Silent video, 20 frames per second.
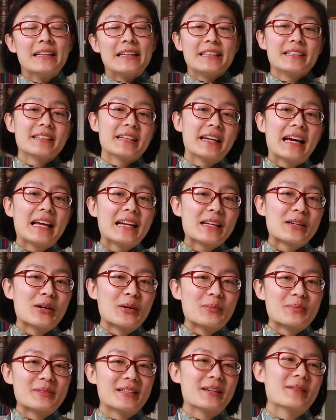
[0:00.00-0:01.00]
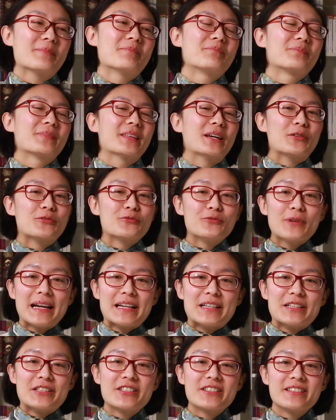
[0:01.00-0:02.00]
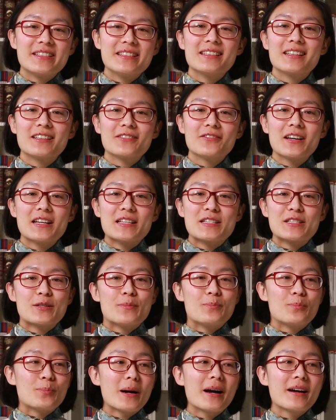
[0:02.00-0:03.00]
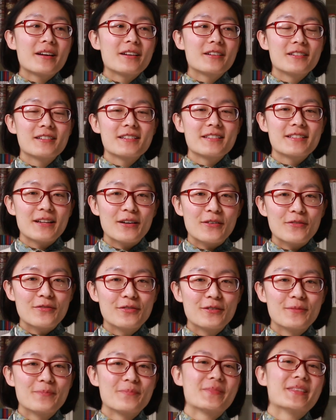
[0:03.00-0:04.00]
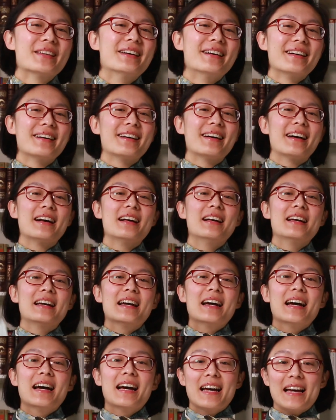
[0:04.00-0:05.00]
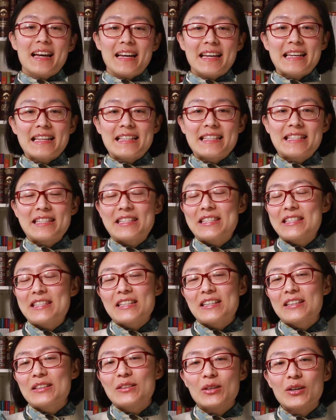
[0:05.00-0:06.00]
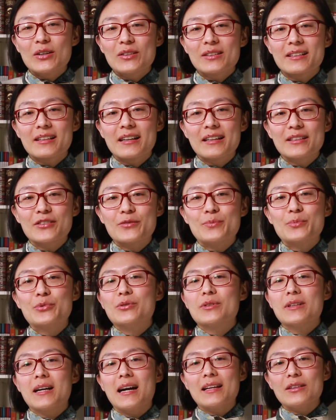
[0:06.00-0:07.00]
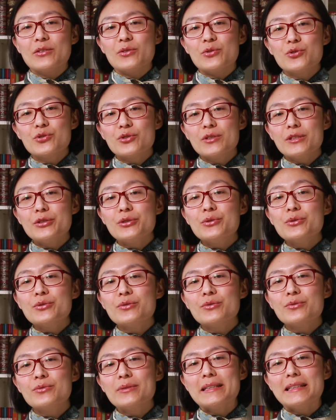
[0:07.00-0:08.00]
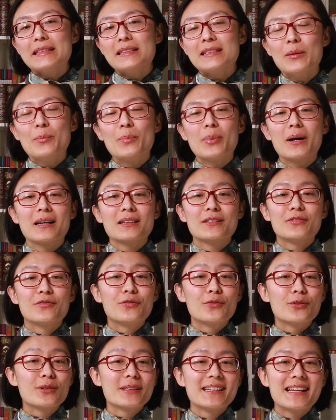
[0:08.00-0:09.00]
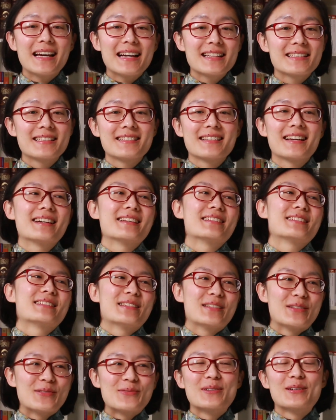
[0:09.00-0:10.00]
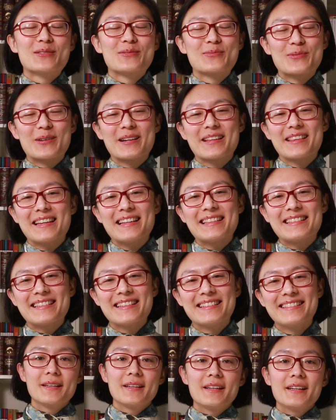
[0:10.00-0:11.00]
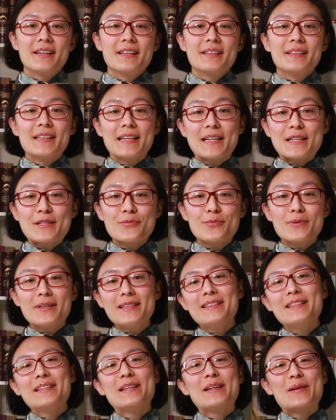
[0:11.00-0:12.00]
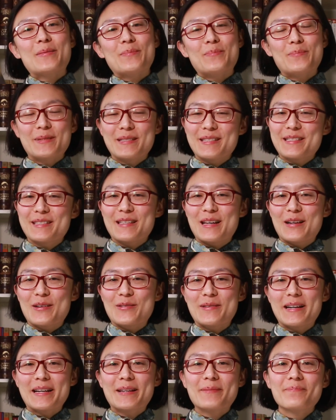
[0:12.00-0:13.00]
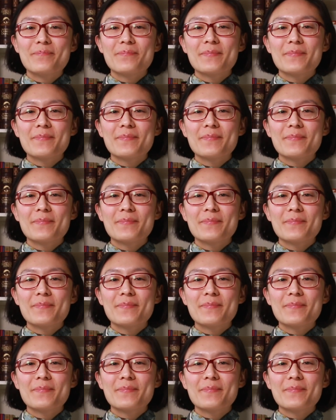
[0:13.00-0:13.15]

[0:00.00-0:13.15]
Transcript: in a helicopter, arranged in advance by herself. It's not the kind of book I'd usually choose to read, but for the exercise, it was worth it. Next one, Mrs. Dalloway.